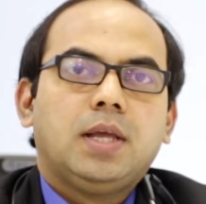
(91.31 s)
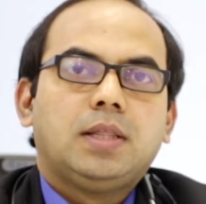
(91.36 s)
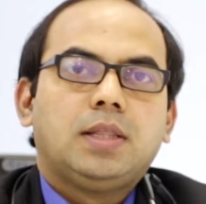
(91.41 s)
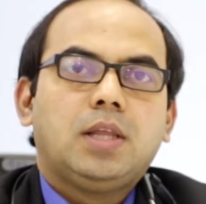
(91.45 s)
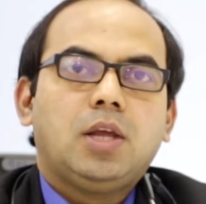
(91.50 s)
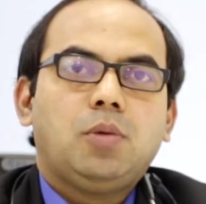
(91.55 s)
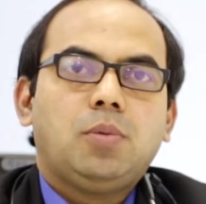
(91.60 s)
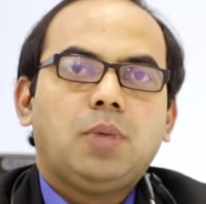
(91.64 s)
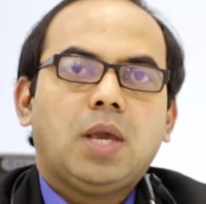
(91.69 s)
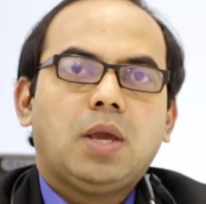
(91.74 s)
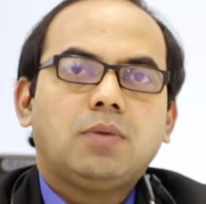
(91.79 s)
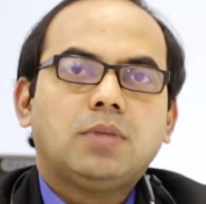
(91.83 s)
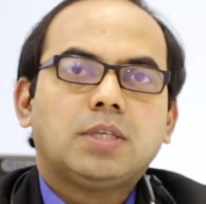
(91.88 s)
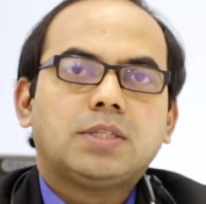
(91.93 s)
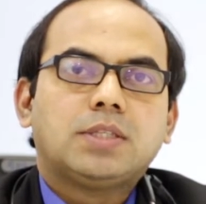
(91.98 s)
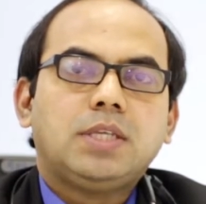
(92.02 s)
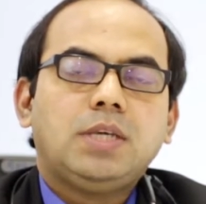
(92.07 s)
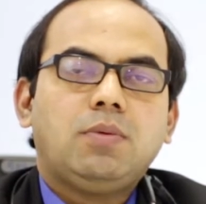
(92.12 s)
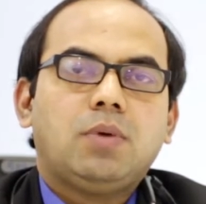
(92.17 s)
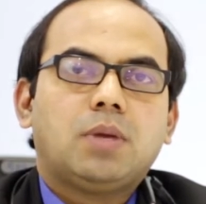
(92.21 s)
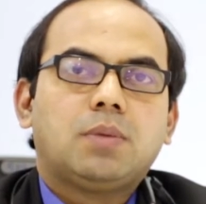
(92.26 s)
They will be having the
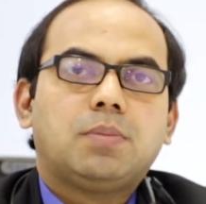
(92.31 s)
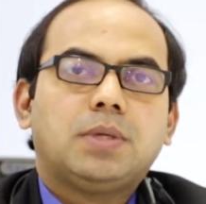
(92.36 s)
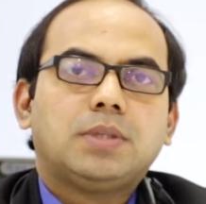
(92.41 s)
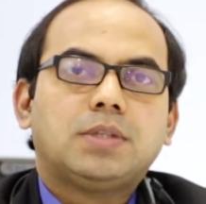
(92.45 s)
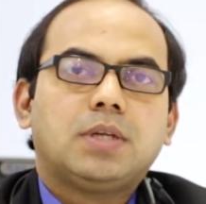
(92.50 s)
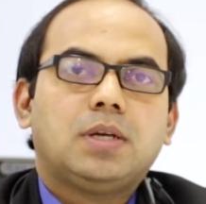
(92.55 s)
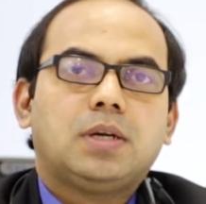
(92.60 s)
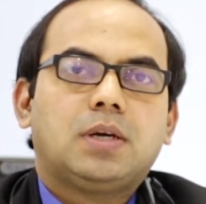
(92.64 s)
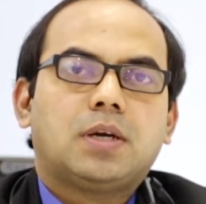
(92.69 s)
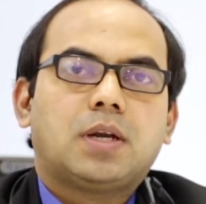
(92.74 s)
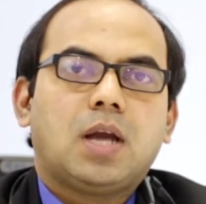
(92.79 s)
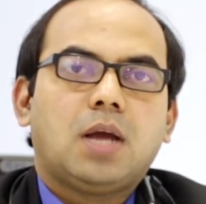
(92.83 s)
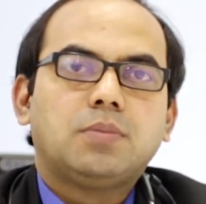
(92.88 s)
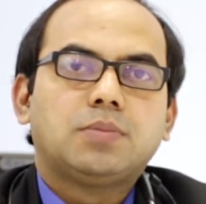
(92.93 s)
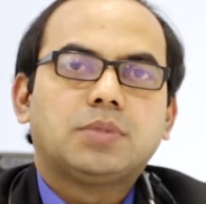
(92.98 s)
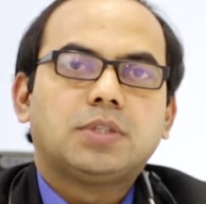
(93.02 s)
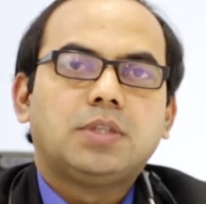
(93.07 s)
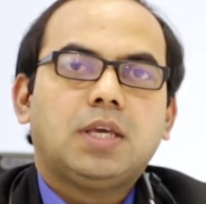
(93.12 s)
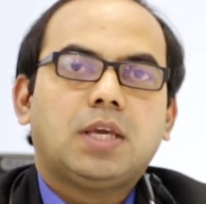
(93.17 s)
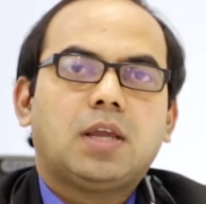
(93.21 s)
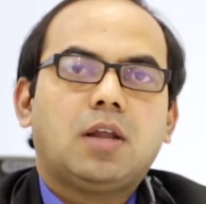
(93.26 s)
severe muscle
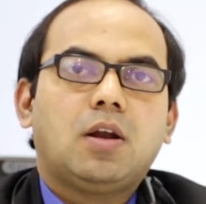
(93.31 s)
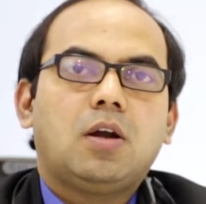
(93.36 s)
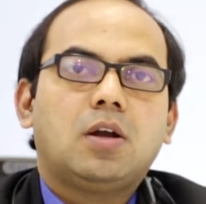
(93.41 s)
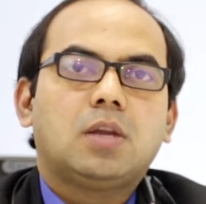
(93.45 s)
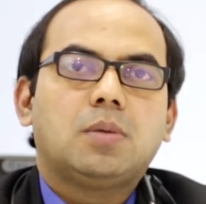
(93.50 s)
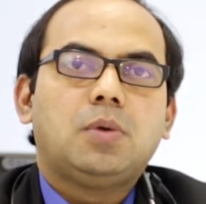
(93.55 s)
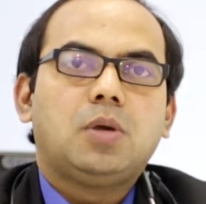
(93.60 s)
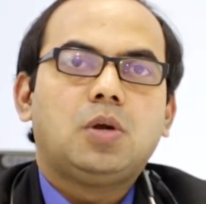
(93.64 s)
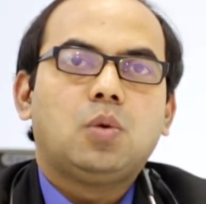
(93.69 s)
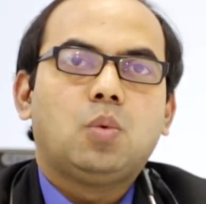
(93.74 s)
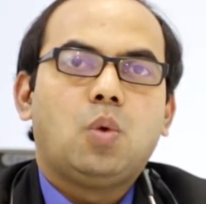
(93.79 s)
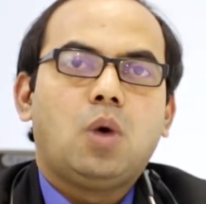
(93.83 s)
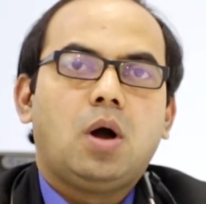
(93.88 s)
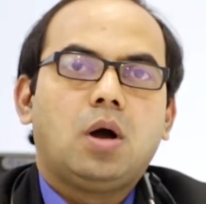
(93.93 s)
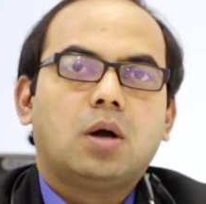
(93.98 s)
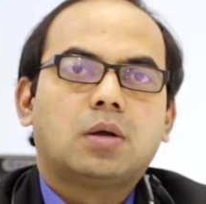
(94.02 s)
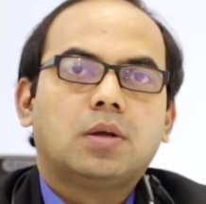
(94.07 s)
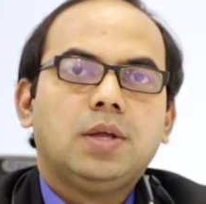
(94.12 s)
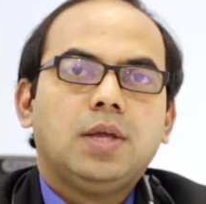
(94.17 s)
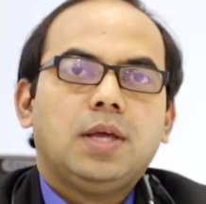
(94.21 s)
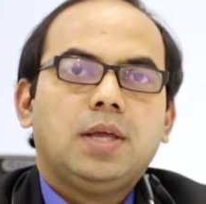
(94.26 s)
cramps. They cannot able to
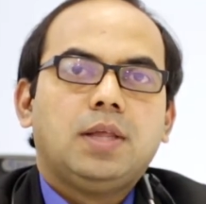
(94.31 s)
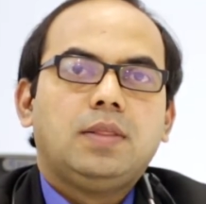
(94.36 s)
walk.